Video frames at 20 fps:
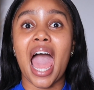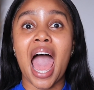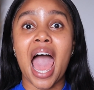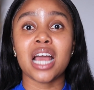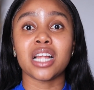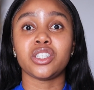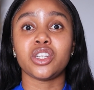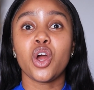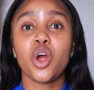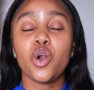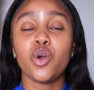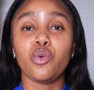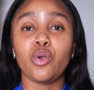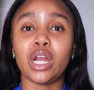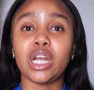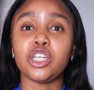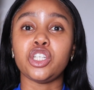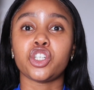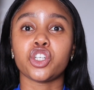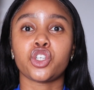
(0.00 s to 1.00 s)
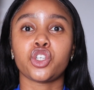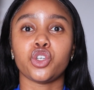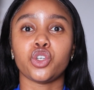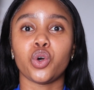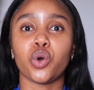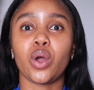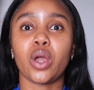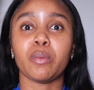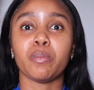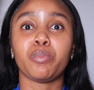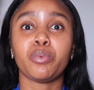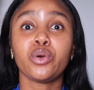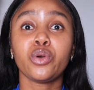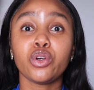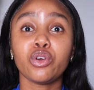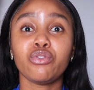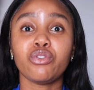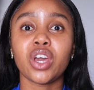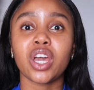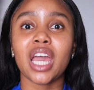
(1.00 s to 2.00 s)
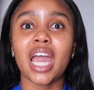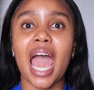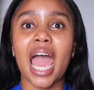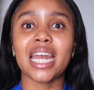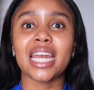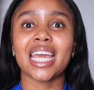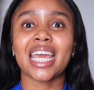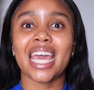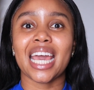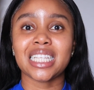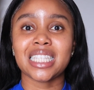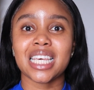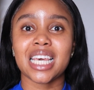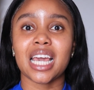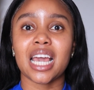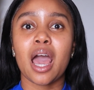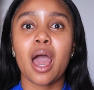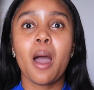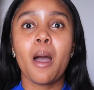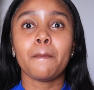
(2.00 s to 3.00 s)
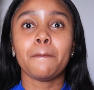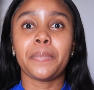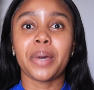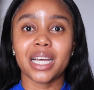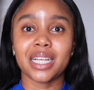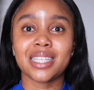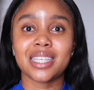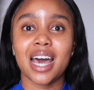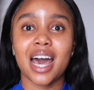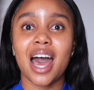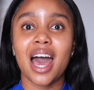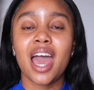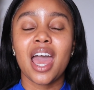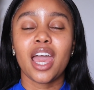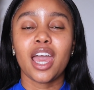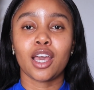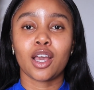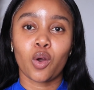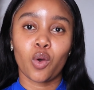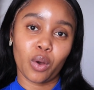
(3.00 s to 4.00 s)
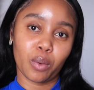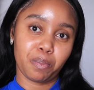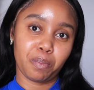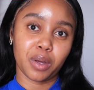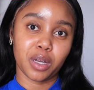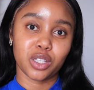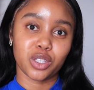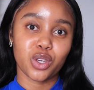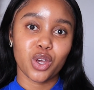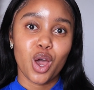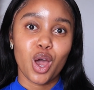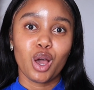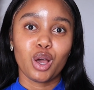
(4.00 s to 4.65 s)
and really just improving and getting better equipment.